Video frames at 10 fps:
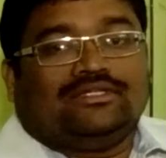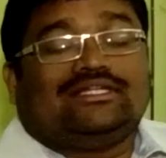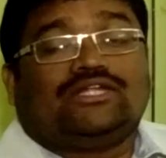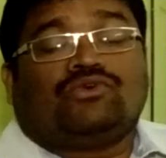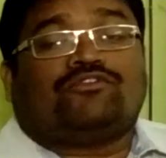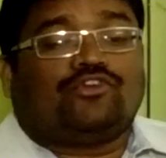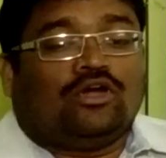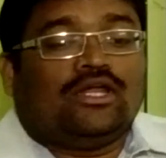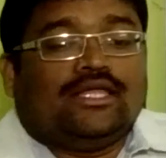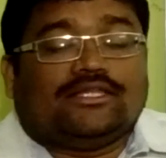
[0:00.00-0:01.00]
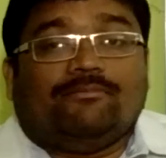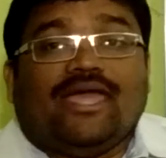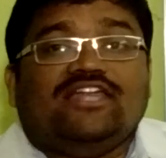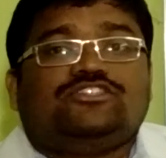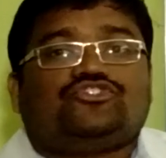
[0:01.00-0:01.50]
That is what we call the
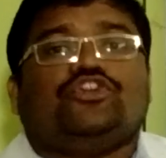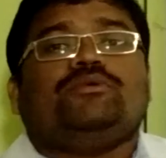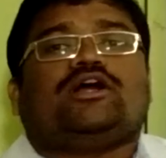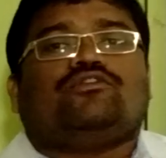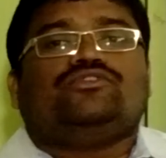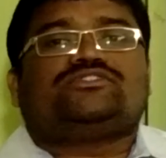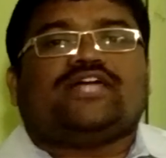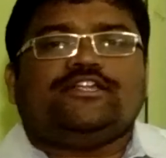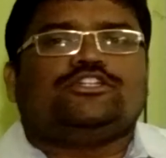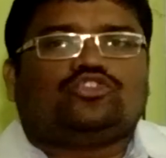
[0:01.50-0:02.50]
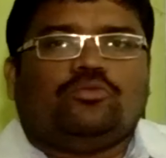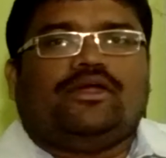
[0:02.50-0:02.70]
mainstreaming of oocytes to